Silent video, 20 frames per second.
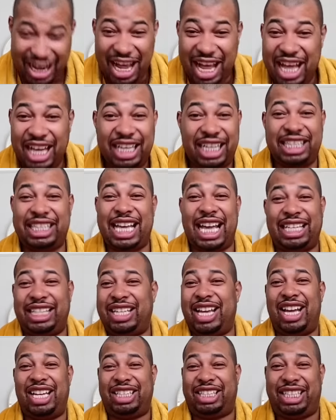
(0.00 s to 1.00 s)
Because that's
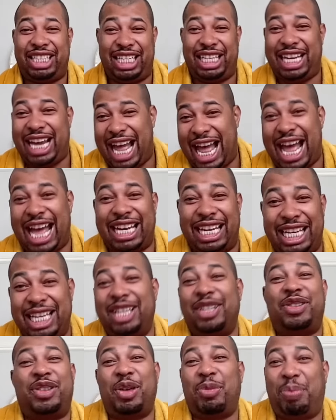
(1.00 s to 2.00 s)
all she got
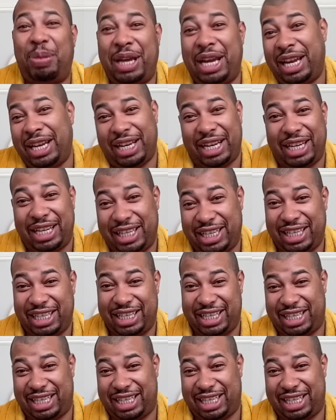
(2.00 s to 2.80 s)
is the penny.